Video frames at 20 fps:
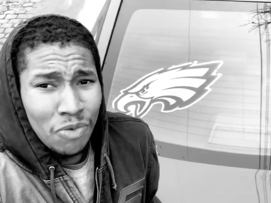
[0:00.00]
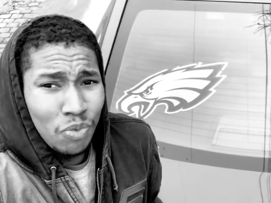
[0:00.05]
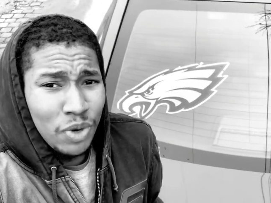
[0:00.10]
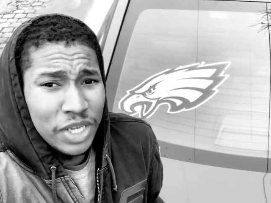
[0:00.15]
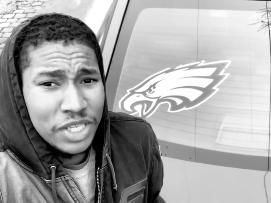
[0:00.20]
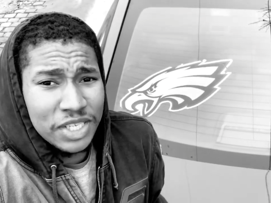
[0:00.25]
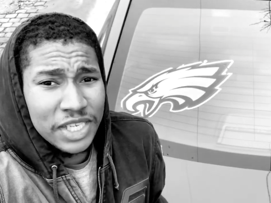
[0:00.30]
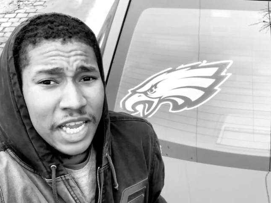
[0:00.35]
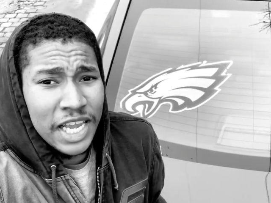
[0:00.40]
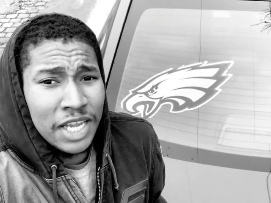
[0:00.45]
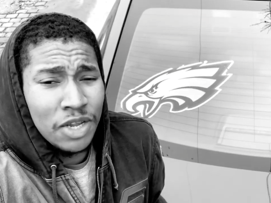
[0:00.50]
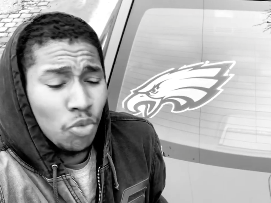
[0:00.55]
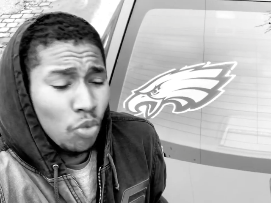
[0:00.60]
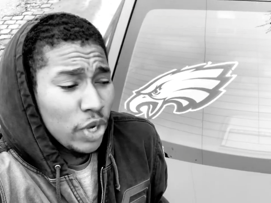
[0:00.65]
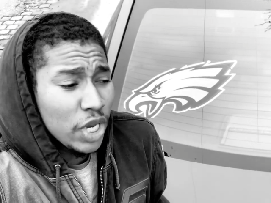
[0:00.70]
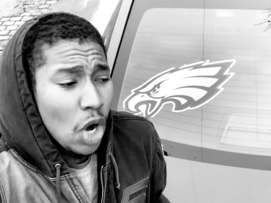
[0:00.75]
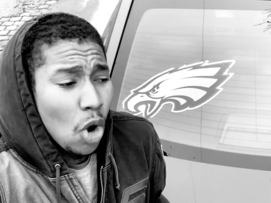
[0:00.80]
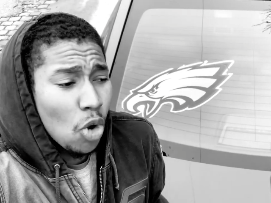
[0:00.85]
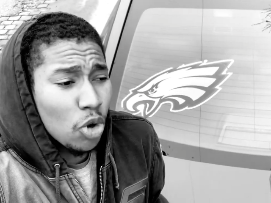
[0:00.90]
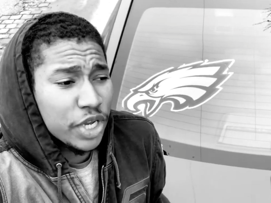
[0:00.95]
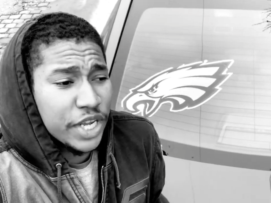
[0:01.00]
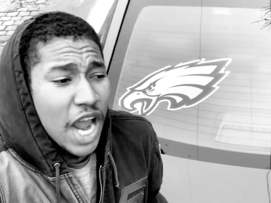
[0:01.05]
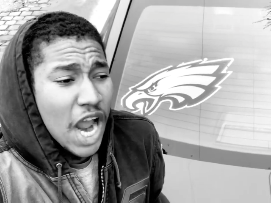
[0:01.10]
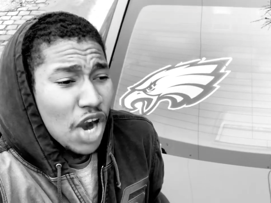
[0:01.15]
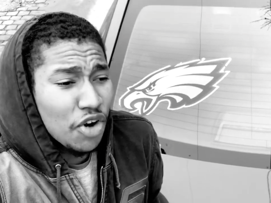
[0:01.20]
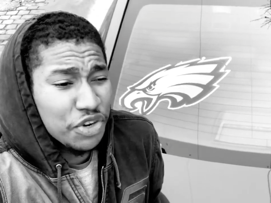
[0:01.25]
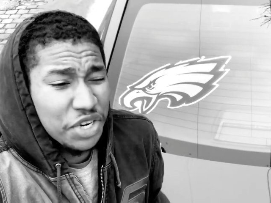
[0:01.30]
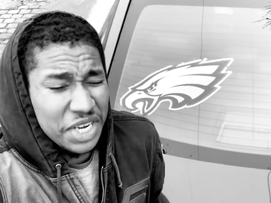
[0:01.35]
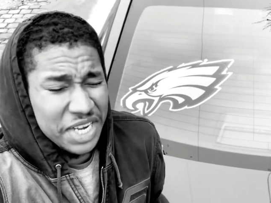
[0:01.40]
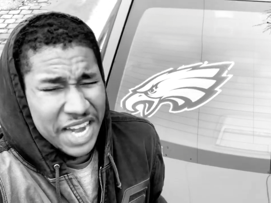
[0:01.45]
We see, we don't
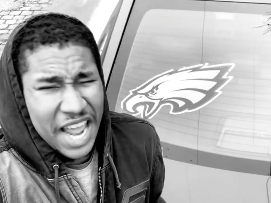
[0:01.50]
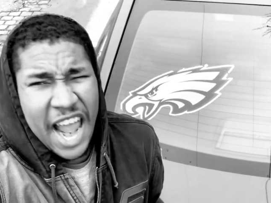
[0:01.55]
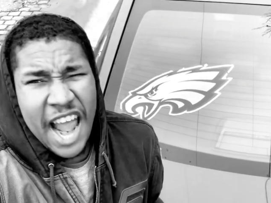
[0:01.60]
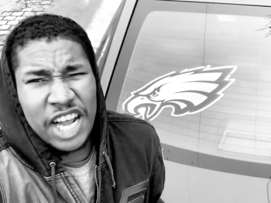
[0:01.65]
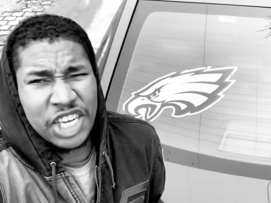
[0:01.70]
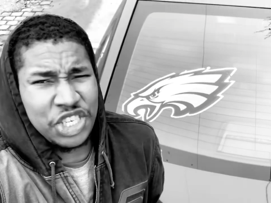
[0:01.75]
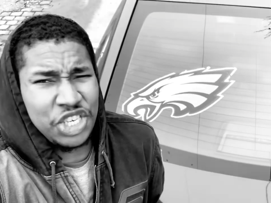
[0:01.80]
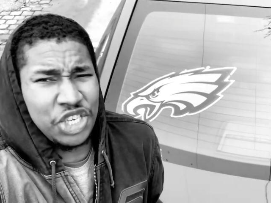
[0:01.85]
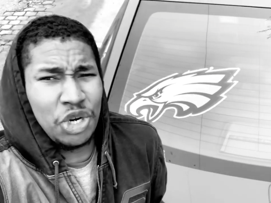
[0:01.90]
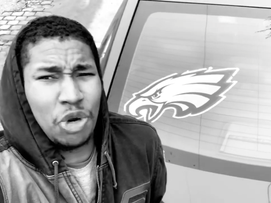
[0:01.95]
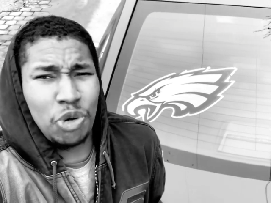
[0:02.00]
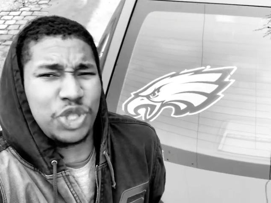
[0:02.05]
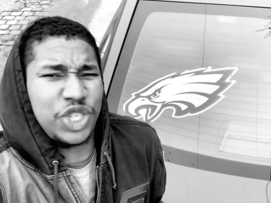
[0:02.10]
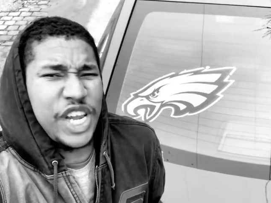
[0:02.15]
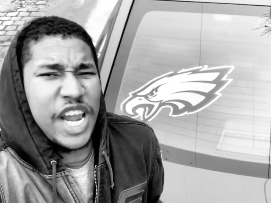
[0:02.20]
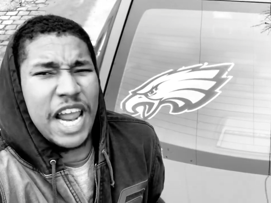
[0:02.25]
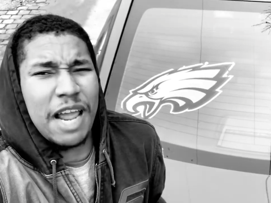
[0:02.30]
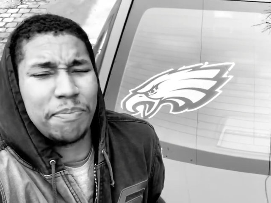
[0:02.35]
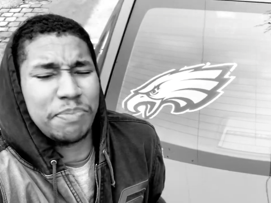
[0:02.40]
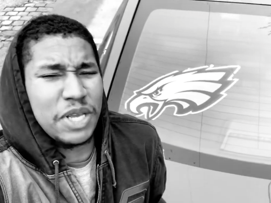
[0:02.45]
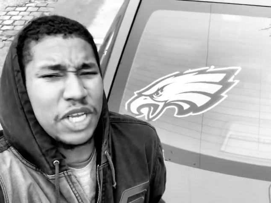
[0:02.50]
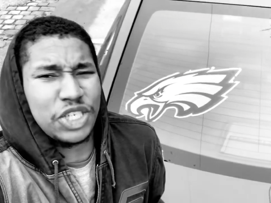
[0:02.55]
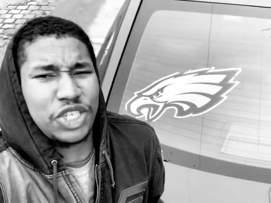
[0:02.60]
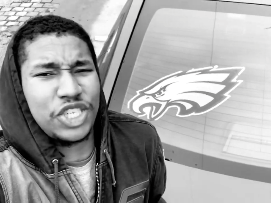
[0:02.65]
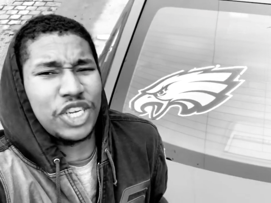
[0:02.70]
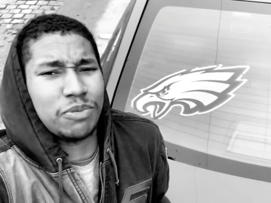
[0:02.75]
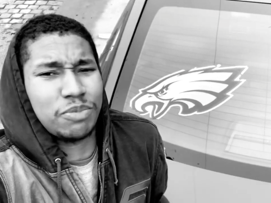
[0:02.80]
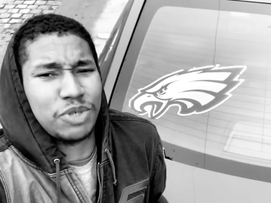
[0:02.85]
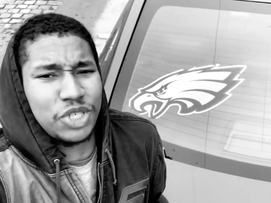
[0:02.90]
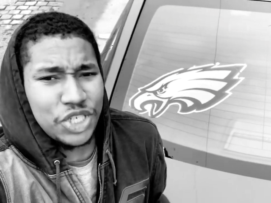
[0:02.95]
carry national
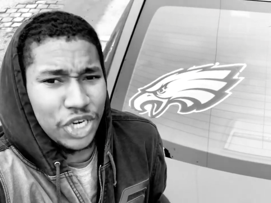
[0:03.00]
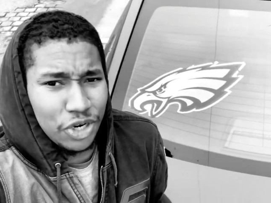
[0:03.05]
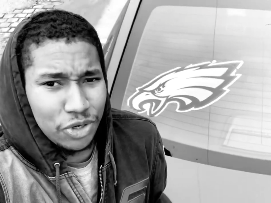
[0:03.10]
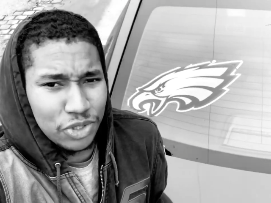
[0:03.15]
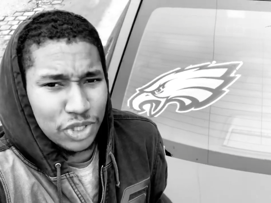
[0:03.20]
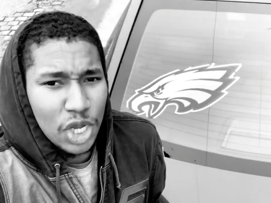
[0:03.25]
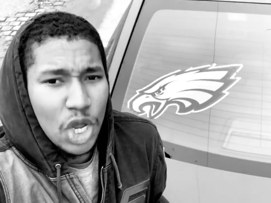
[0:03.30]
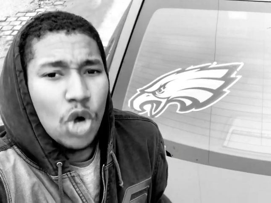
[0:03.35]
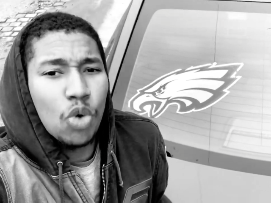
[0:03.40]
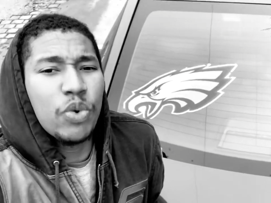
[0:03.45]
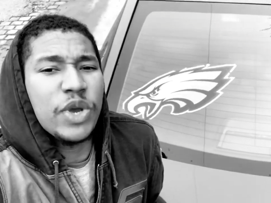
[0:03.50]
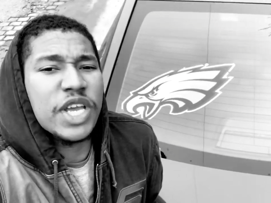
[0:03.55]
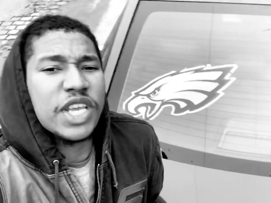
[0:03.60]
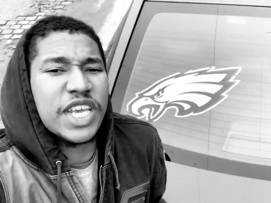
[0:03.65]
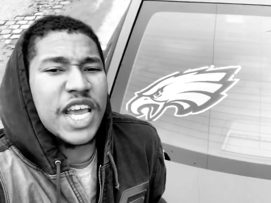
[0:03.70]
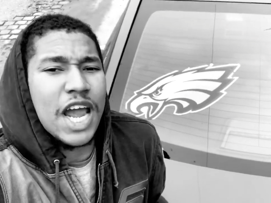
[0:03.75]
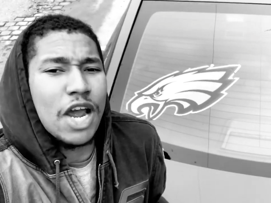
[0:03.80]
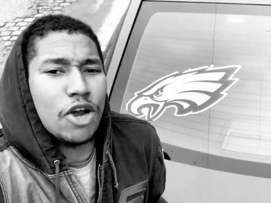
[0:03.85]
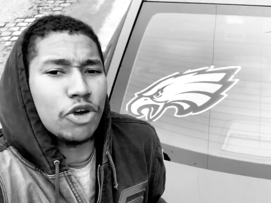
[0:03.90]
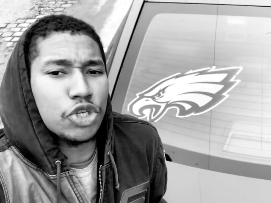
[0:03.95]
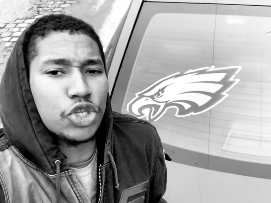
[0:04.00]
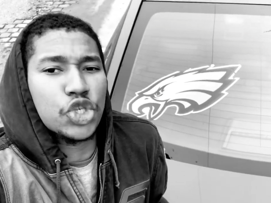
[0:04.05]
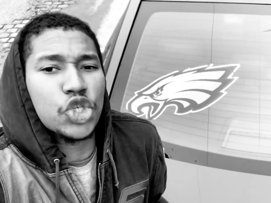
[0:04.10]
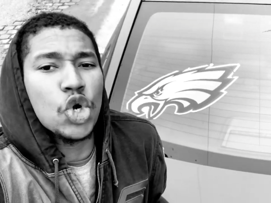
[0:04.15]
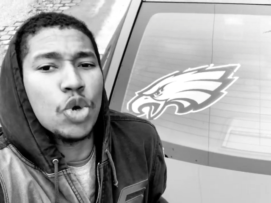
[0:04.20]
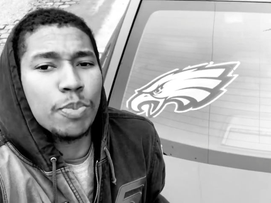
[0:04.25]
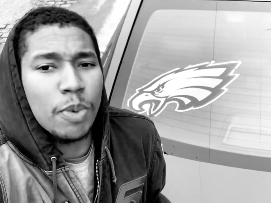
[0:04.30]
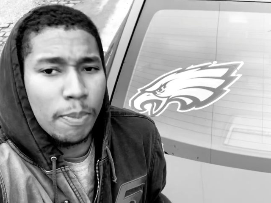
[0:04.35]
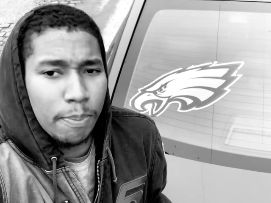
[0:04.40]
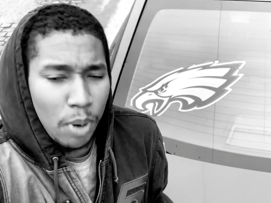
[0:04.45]
championship shirts. We carry
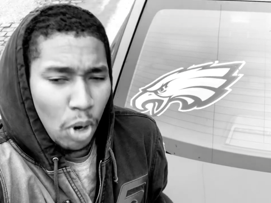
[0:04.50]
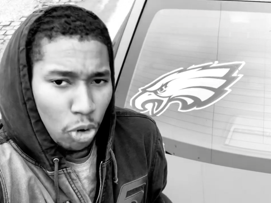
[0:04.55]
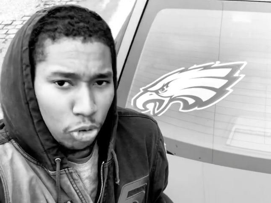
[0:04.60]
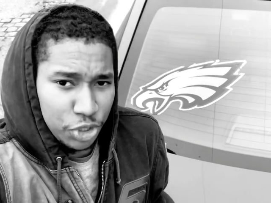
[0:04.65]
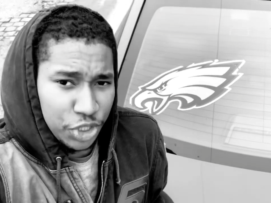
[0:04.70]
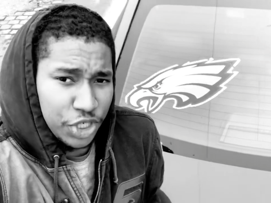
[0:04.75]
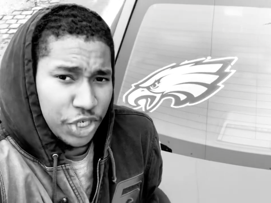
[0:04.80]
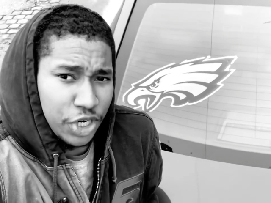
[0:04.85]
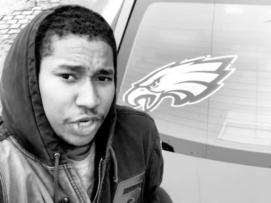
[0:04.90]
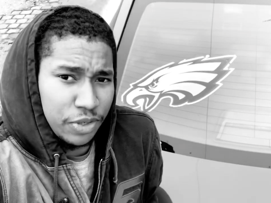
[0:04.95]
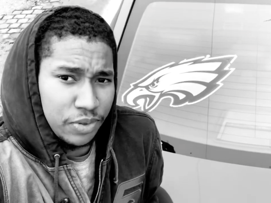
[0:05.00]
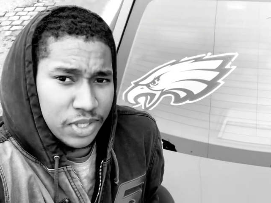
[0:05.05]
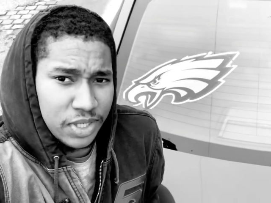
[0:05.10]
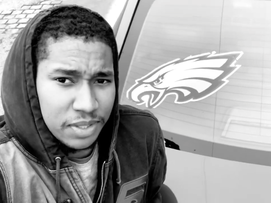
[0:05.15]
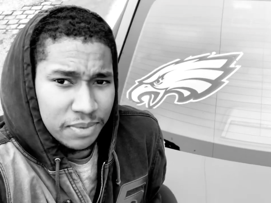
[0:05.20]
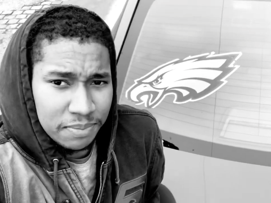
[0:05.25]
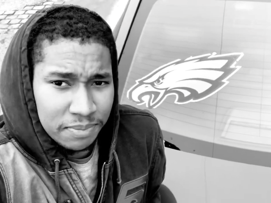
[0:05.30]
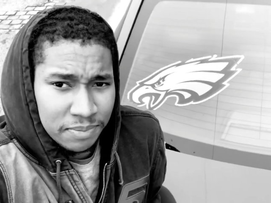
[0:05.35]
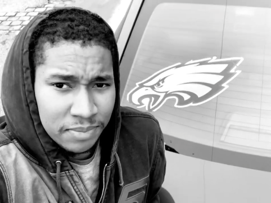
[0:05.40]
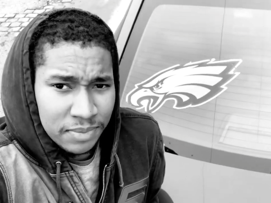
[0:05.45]
Super Bowl shirts.